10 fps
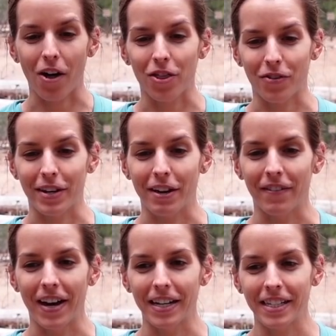3 of
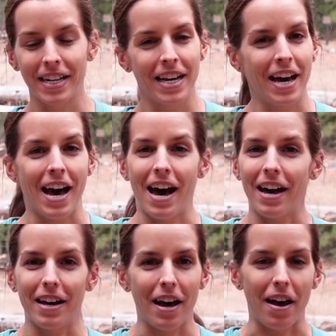us,
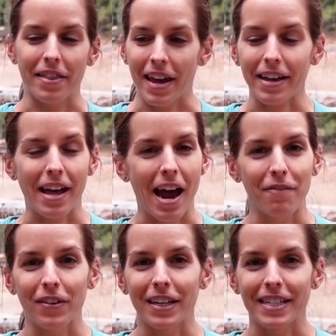on that climb
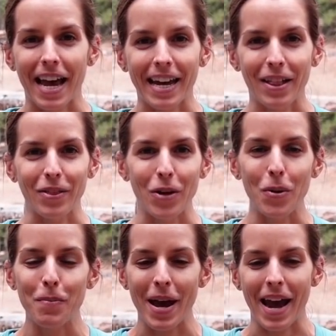for the second
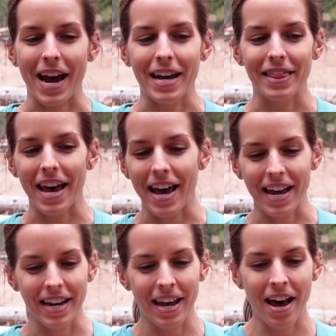loop. And
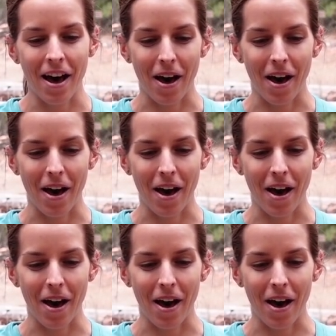then